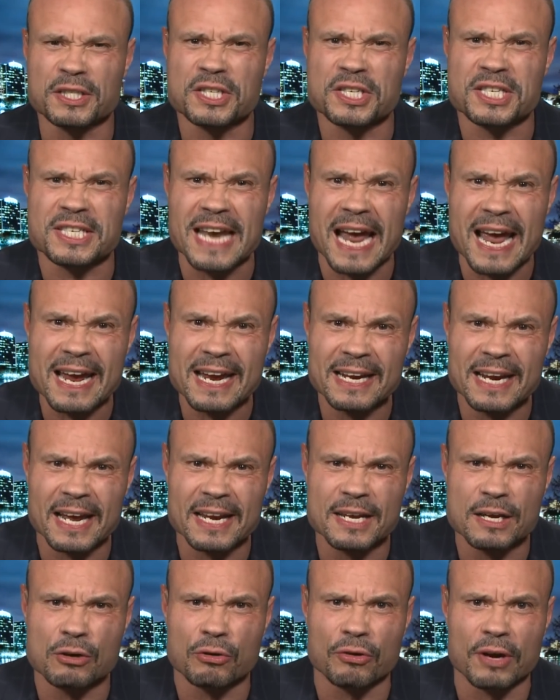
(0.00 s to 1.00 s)
saying that
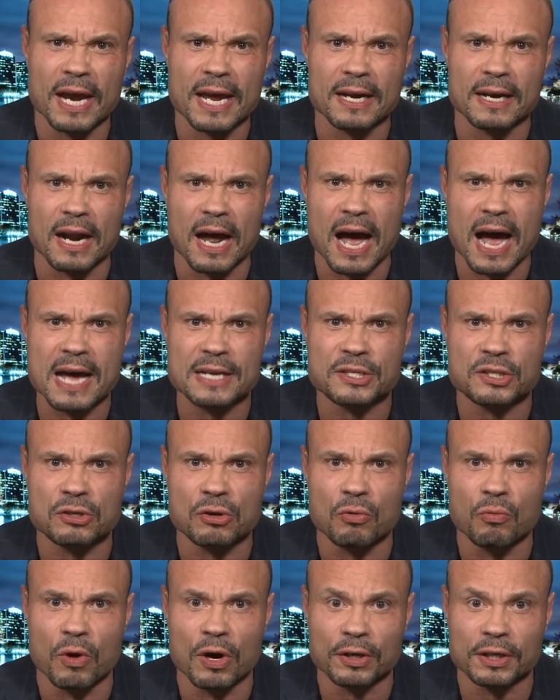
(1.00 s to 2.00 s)
he created a
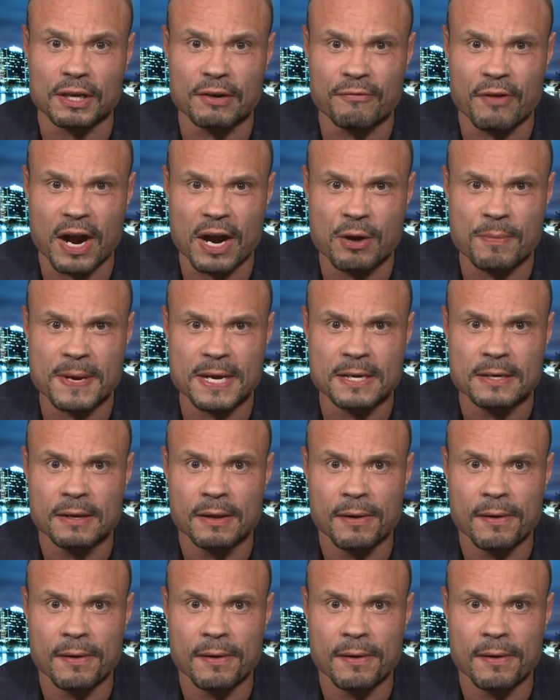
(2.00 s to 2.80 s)
hostile work environment?